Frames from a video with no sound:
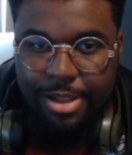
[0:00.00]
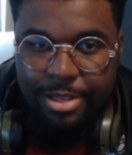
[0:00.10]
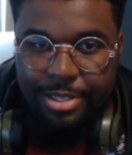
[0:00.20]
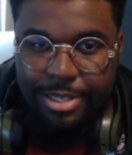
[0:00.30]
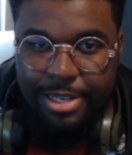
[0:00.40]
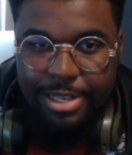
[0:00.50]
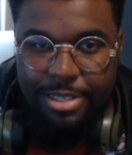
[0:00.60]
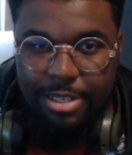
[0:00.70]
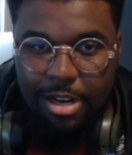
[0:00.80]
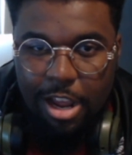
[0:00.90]
I've seen
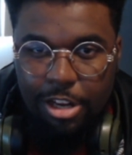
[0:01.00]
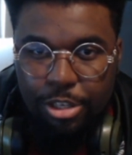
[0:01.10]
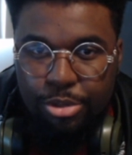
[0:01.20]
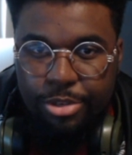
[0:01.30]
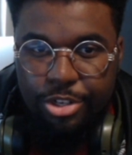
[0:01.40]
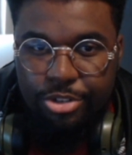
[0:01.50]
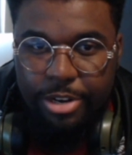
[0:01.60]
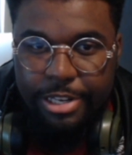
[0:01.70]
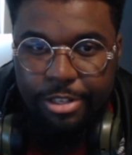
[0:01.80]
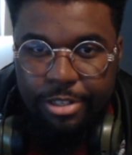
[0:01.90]
this in the Hallelujah
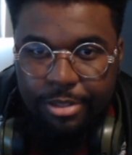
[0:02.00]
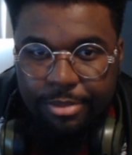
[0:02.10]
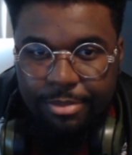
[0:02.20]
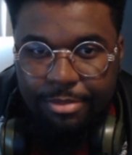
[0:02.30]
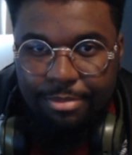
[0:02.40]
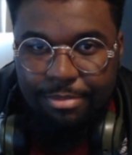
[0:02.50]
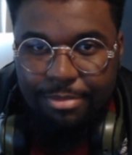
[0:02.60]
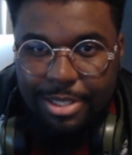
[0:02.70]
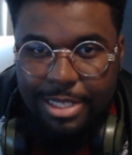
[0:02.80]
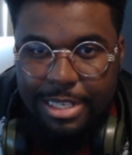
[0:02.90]
trailer.
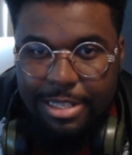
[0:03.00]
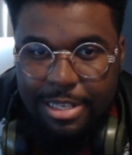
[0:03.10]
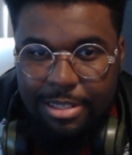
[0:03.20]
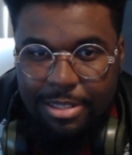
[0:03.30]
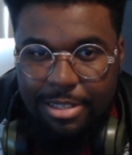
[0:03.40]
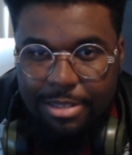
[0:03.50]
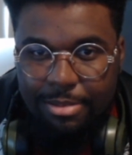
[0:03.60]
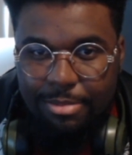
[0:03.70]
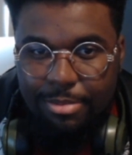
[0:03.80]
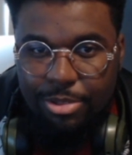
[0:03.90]
I've seen this
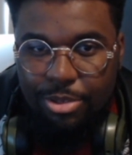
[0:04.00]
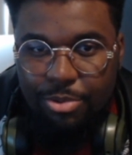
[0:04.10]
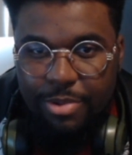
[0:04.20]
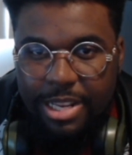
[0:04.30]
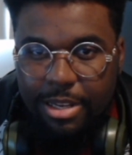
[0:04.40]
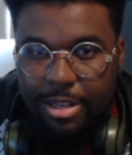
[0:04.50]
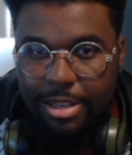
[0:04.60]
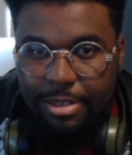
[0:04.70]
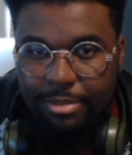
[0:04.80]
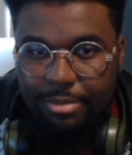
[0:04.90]
in the Whedon
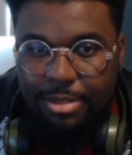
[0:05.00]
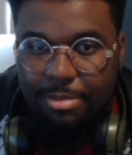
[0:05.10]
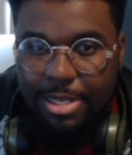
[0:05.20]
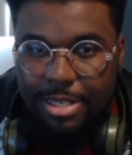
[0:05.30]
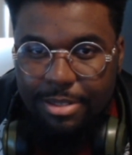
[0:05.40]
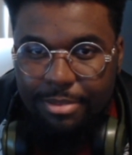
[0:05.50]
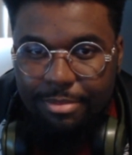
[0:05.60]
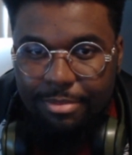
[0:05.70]
Cut. I mean,